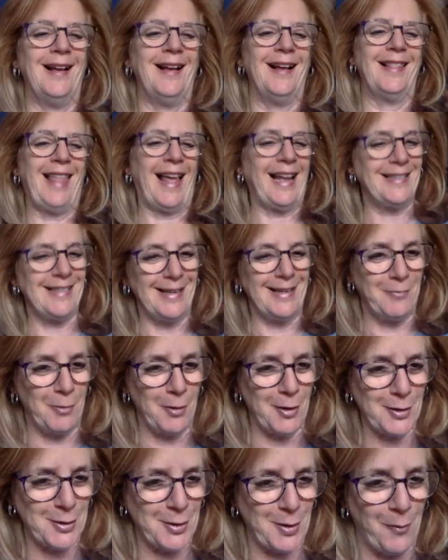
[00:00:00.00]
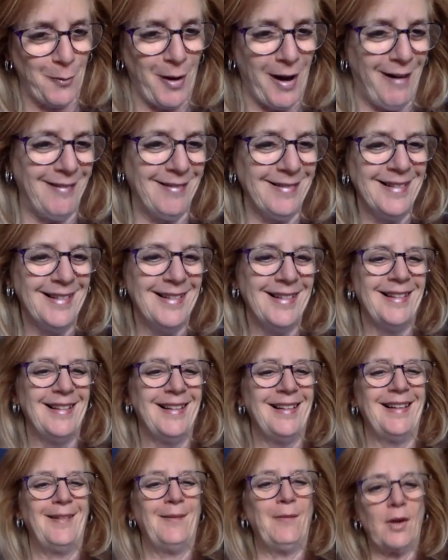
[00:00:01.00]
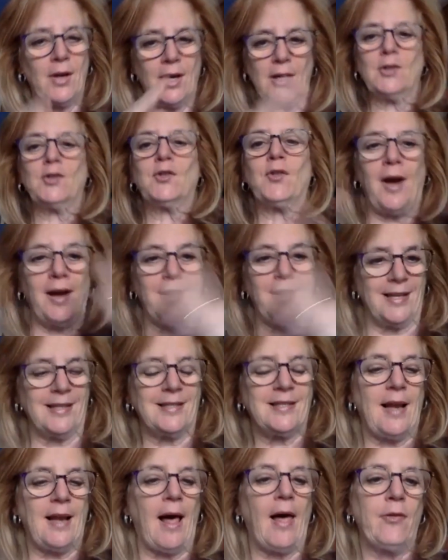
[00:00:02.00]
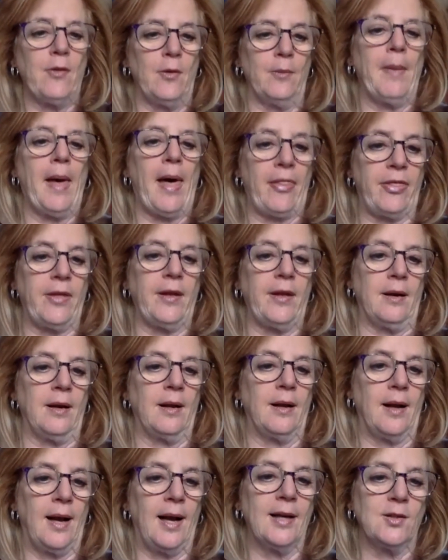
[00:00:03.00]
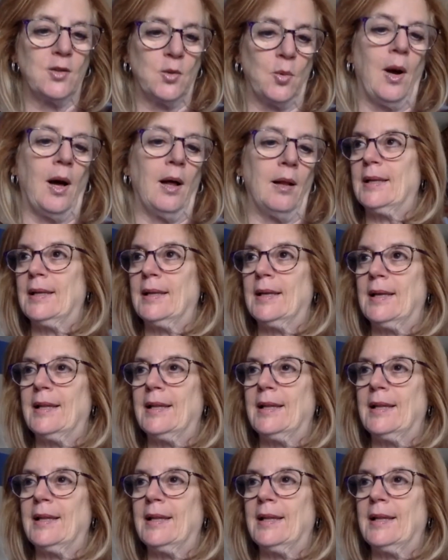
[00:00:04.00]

that didn't work so well. We're going to try this other method as well.